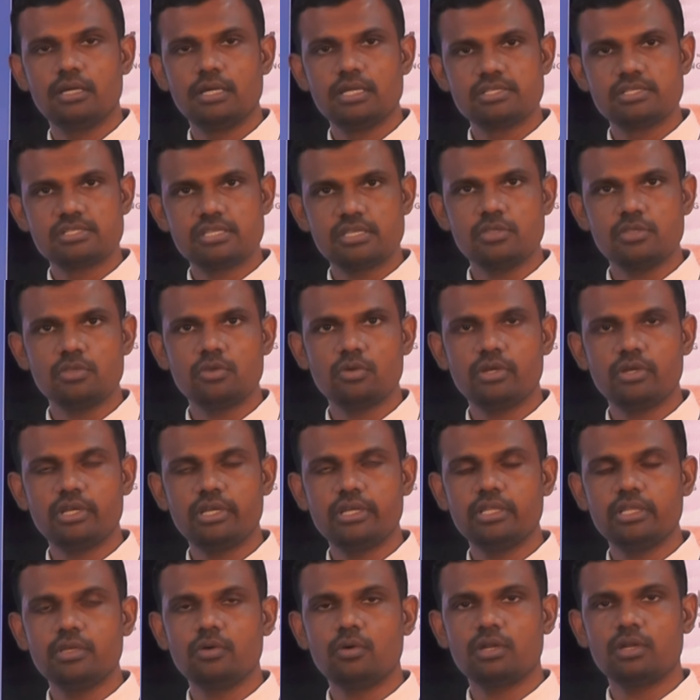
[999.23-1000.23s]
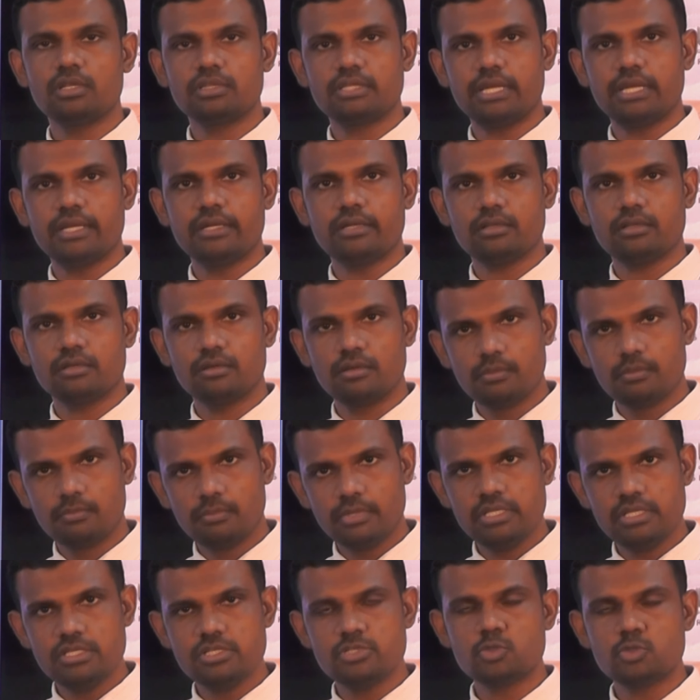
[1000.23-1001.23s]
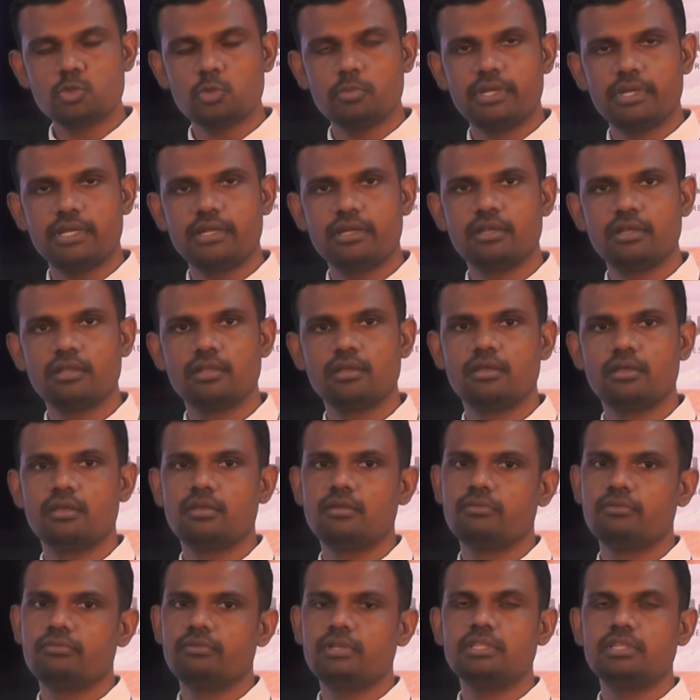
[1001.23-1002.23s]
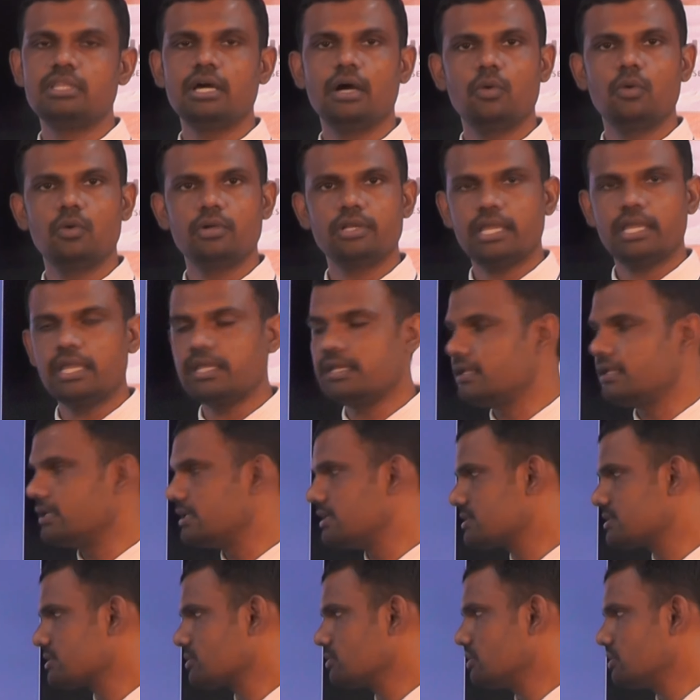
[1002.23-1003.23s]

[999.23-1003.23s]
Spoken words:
security or that instrument without any risk.